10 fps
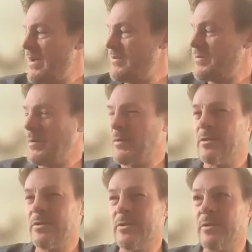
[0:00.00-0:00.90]
I haven't
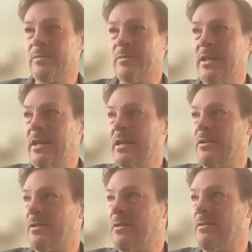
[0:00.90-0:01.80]
spoken to him today
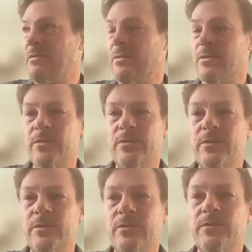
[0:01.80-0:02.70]
or
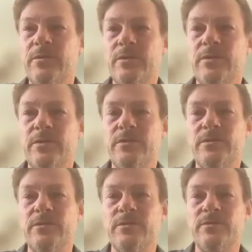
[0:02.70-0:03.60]
for
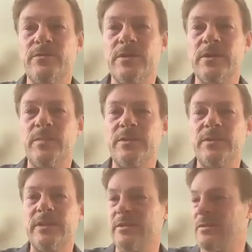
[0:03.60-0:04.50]
a couple
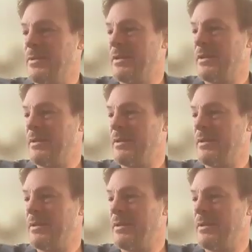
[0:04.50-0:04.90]
days, but